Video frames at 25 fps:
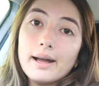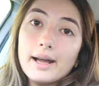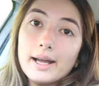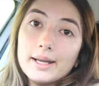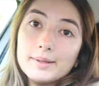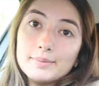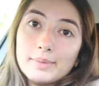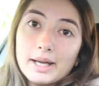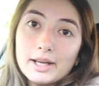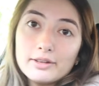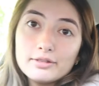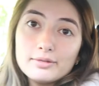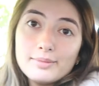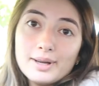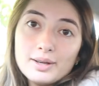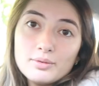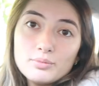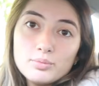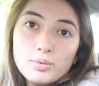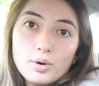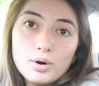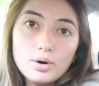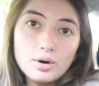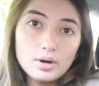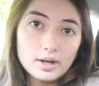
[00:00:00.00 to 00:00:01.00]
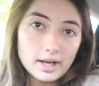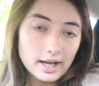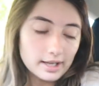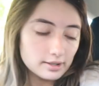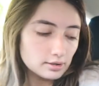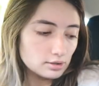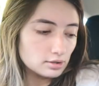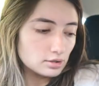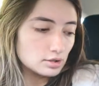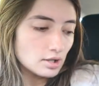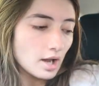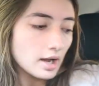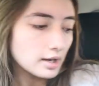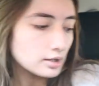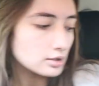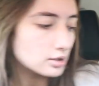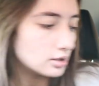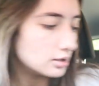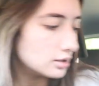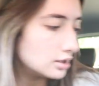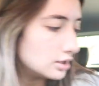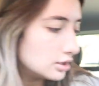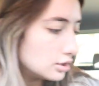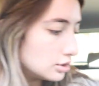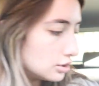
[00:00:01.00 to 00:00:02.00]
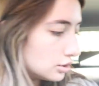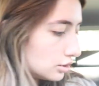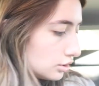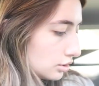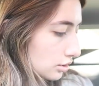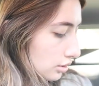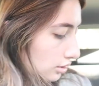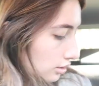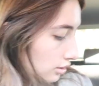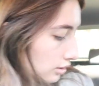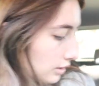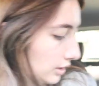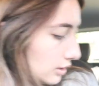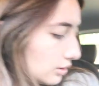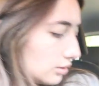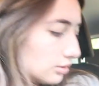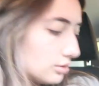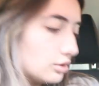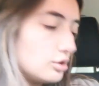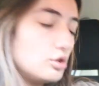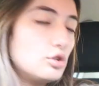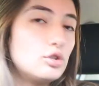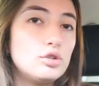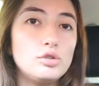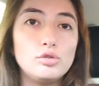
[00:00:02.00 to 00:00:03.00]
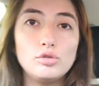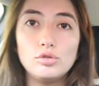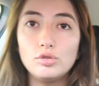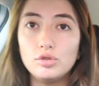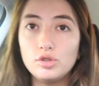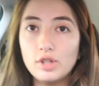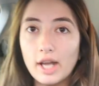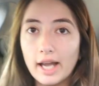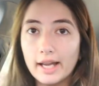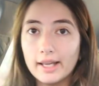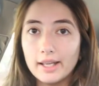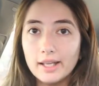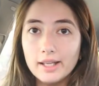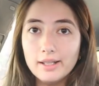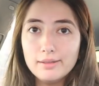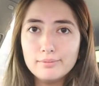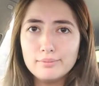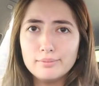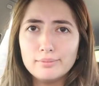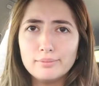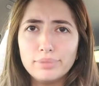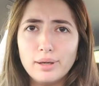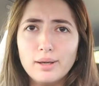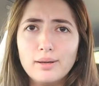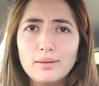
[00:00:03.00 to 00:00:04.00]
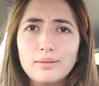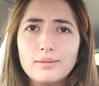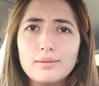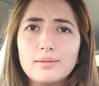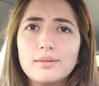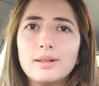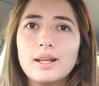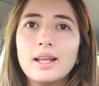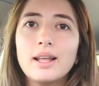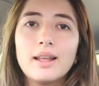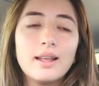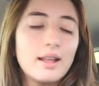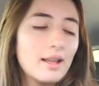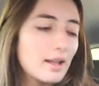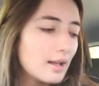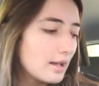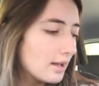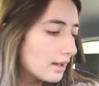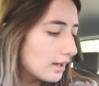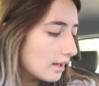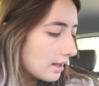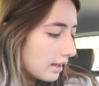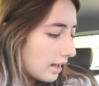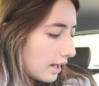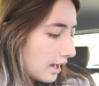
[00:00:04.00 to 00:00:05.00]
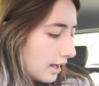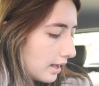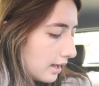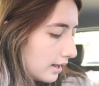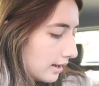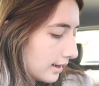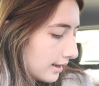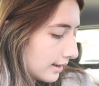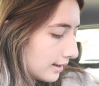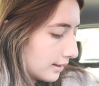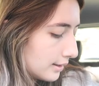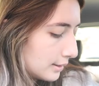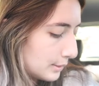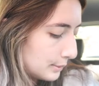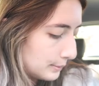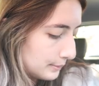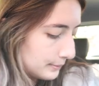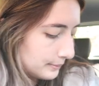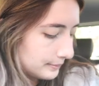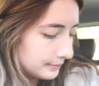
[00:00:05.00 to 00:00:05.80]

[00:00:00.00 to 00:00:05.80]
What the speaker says: I'm back from my walk. I just chucked on a little jacket. Now